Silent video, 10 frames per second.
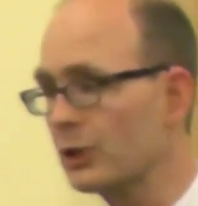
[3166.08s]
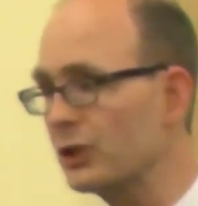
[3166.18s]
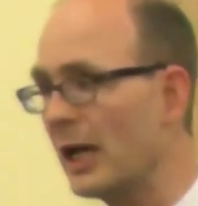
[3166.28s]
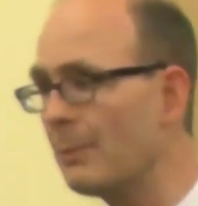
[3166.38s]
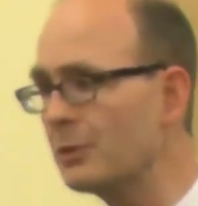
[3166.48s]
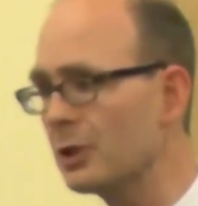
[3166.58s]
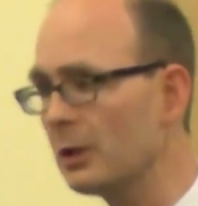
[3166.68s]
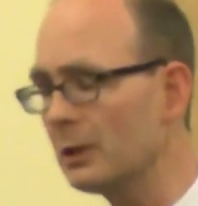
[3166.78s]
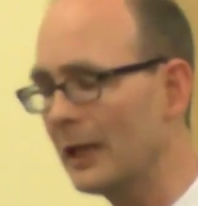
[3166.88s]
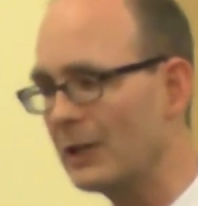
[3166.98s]

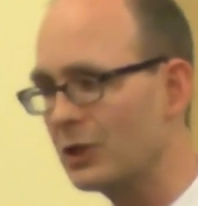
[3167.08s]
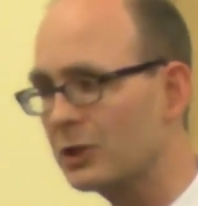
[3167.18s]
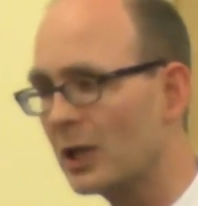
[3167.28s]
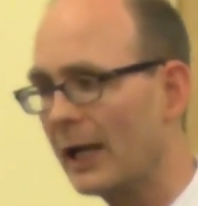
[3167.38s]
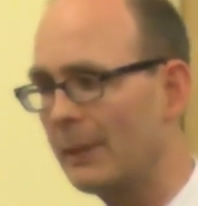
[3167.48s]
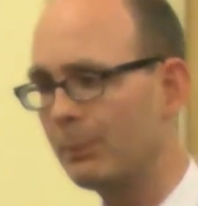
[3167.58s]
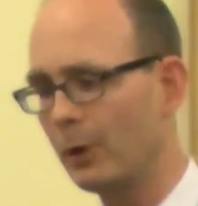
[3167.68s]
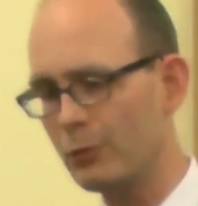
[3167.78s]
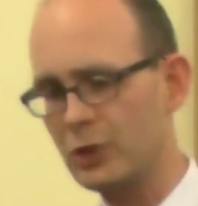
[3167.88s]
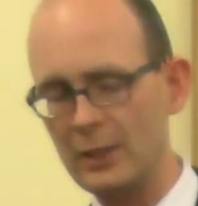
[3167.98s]
Samson is a type
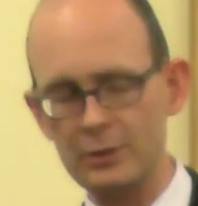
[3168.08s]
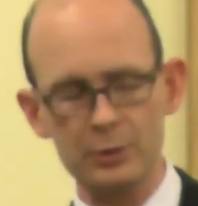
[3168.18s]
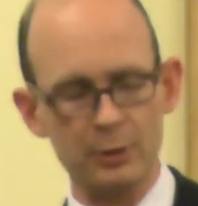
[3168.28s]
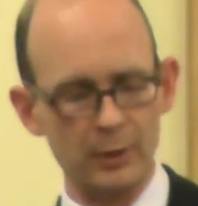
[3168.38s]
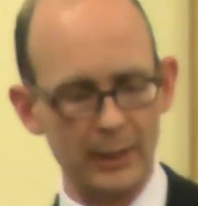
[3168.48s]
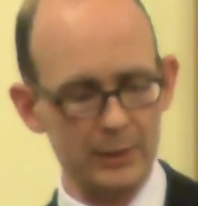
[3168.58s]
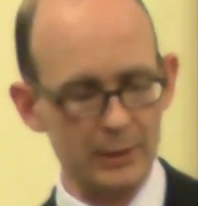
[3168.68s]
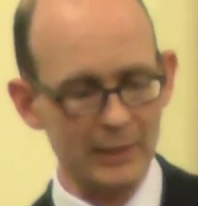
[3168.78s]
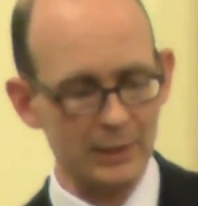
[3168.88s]
of Jesus Christ.